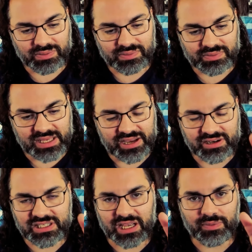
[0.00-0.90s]

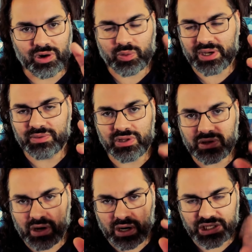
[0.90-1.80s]
here's some, or welcome to the
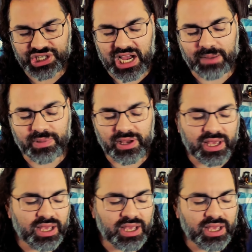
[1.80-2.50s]
card shop,